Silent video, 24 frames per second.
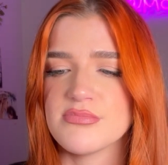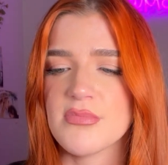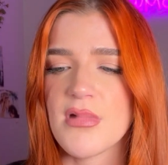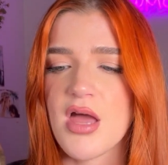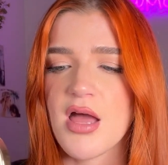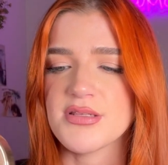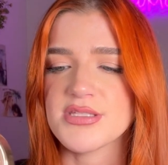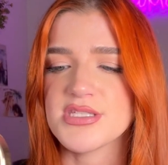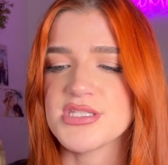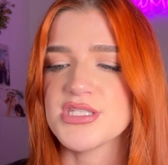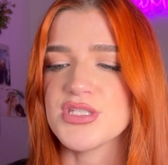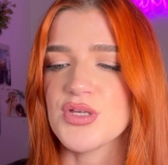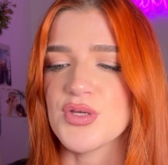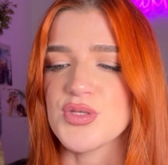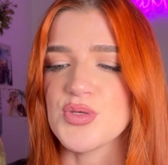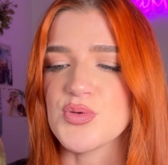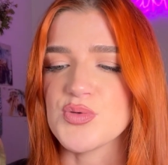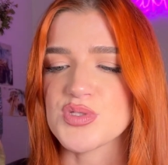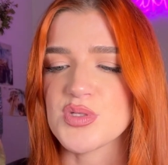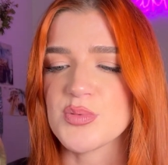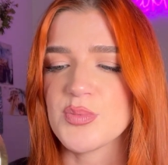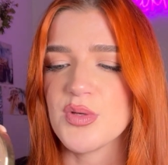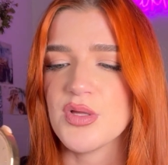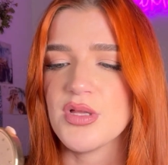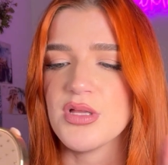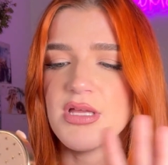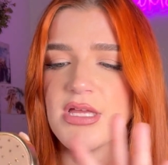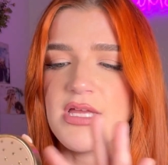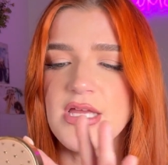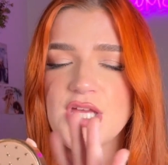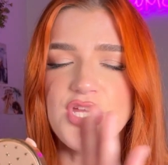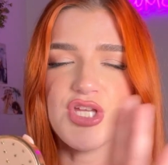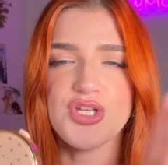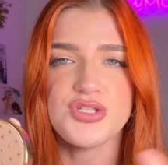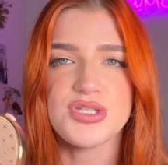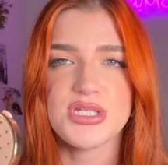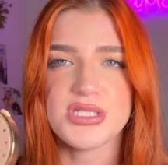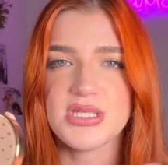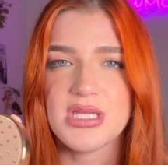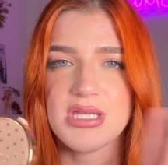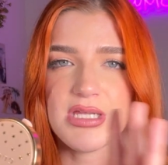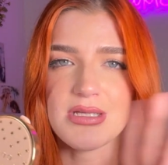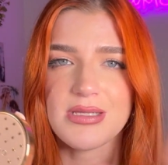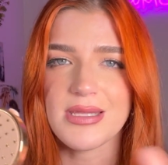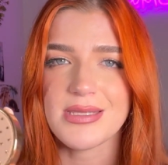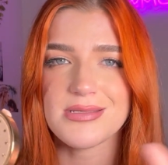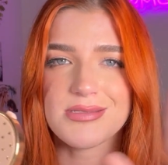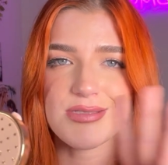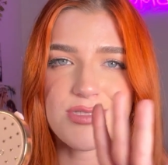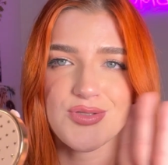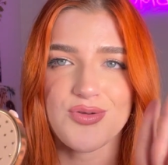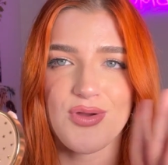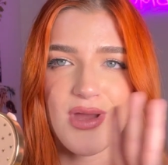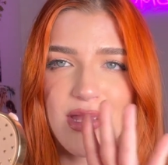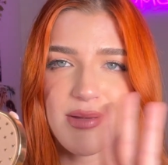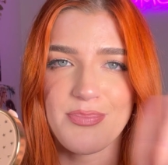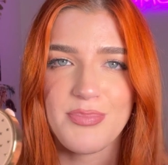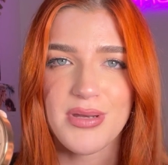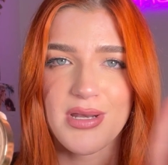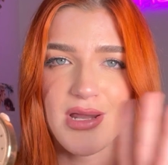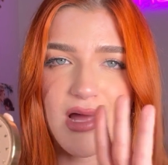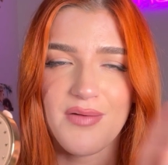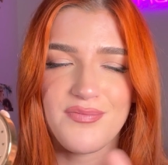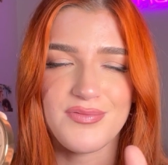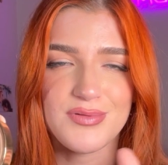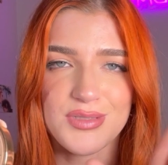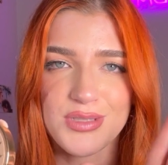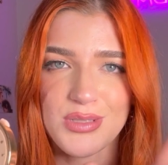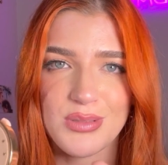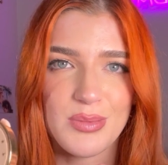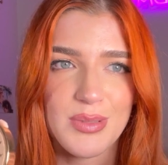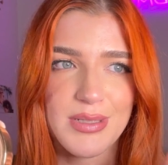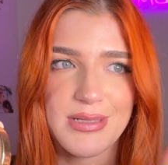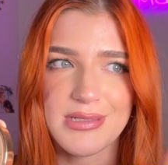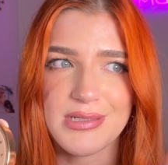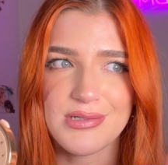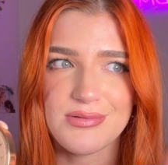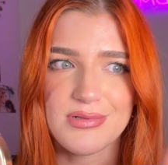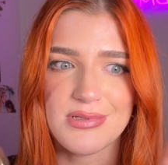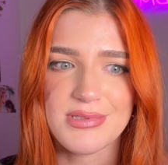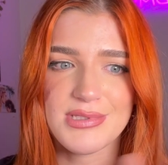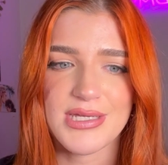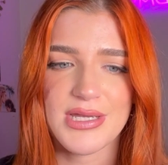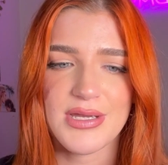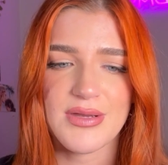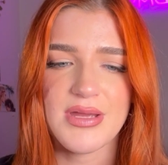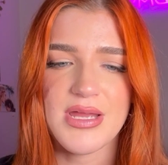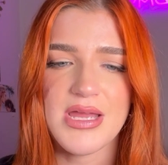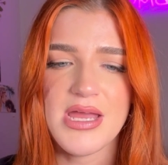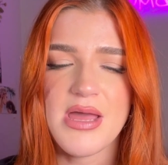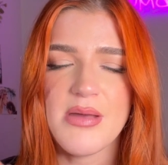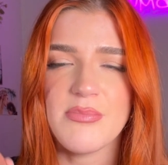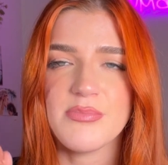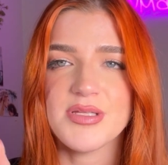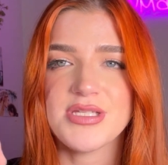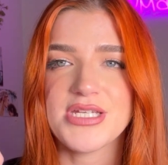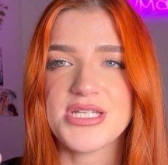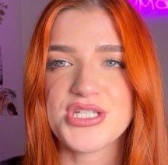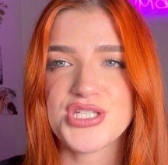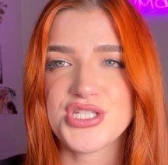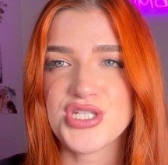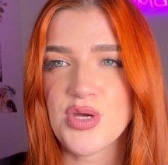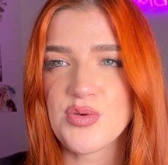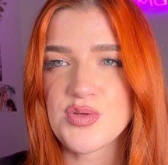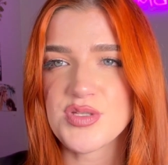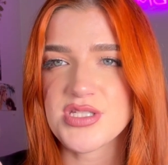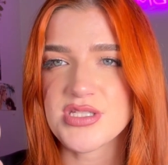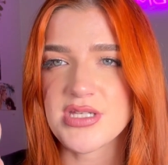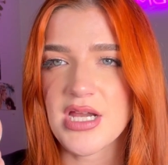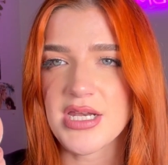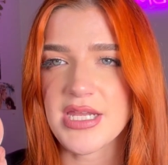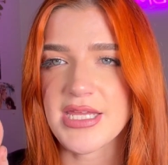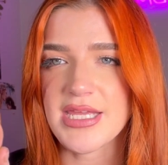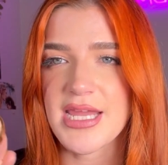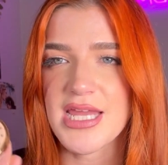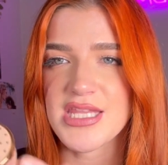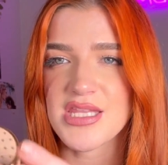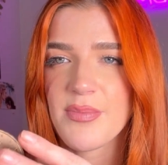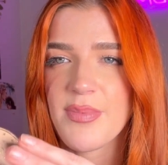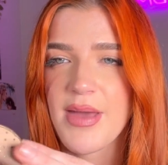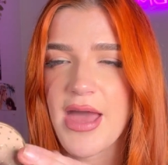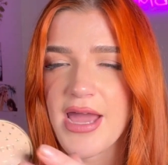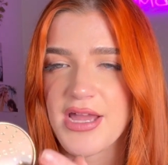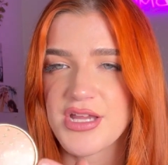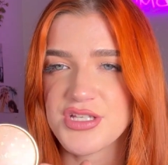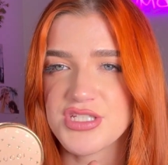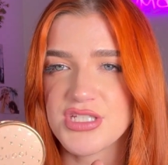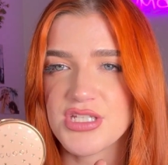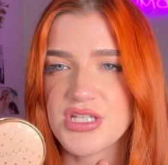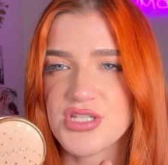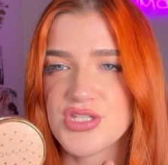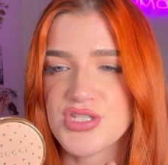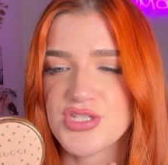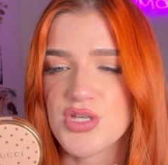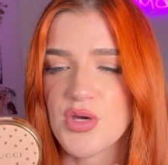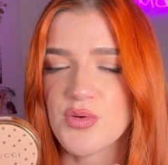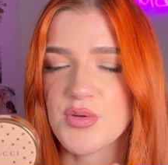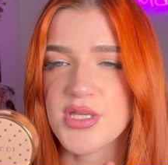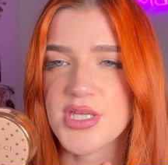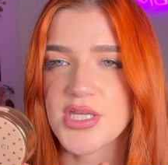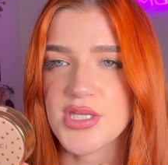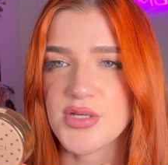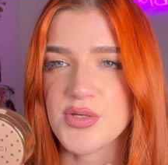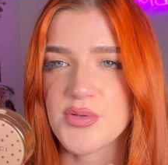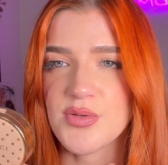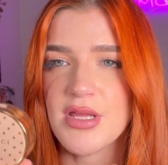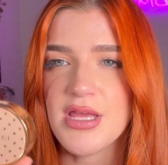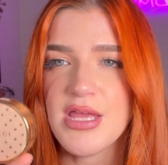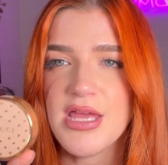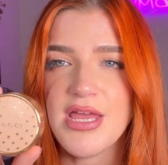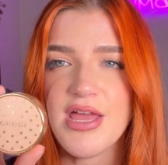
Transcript: still usable. You just need to like scrape it off a little bit here and there, but it's so stunning and the packaging is so cute.